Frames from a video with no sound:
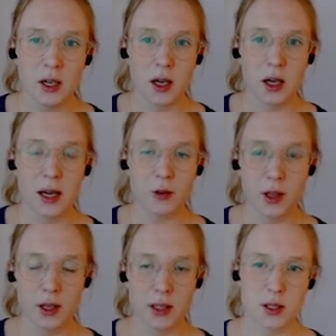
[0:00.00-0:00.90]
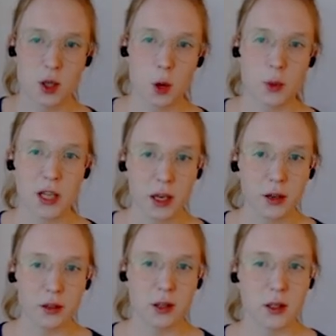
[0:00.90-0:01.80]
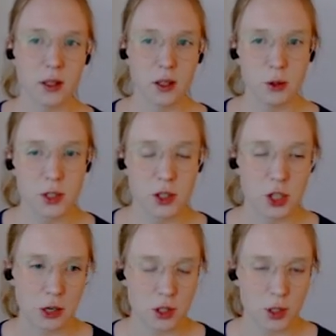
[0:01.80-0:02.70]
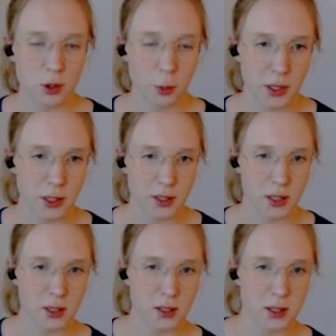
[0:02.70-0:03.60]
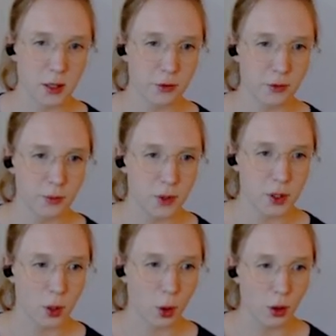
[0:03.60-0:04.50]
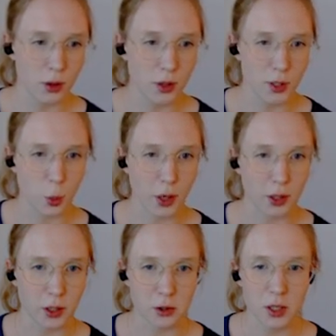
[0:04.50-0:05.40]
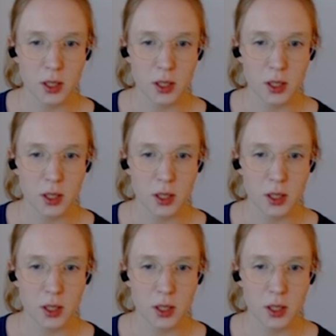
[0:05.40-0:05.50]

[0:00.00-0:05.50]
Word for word: Uh, everything that's a scope is anything that includes changes to the PLC itself. So this one here.